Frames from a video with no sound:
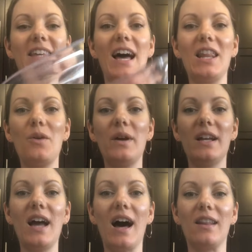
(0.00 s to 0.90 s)
yellow
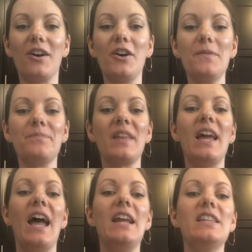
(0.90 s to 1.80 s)
in color,
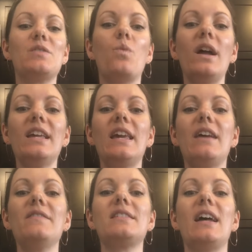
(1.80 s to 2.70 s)
and it's what
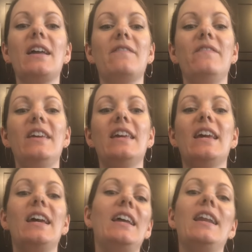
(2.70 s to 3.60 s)
gives like
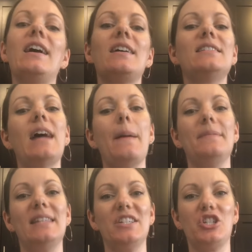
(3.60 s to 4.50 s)
vegan
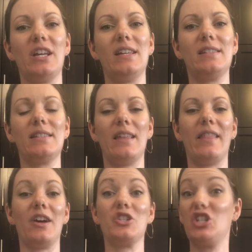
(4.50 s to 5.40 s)
type dishes
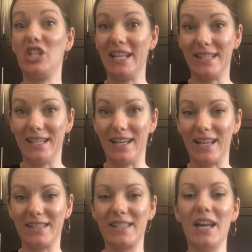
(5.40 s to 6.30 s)
their
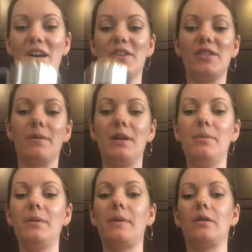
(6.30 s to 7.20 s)
cheesiness. So I'm gonna
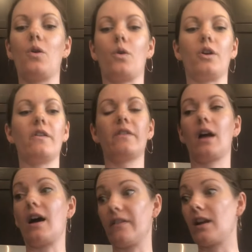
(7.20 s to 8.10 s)
put about a quarter
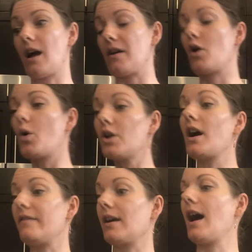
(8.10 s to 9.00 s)

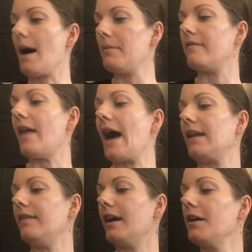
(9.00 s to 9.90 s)
of a cup of
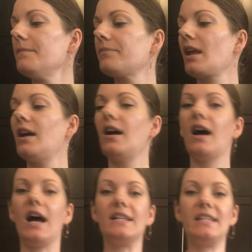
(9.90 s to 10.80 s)
that in there.
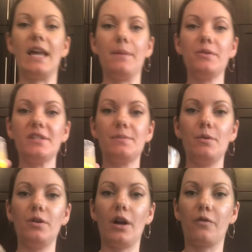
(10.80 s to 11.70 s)
A
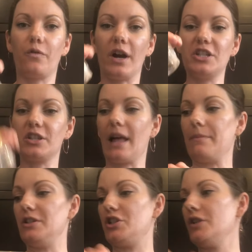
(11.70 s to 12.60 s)
tablespoon of fresh
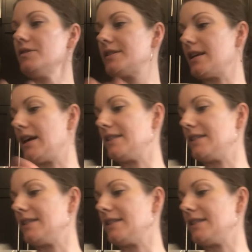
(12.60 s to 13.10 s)
lemon juice that I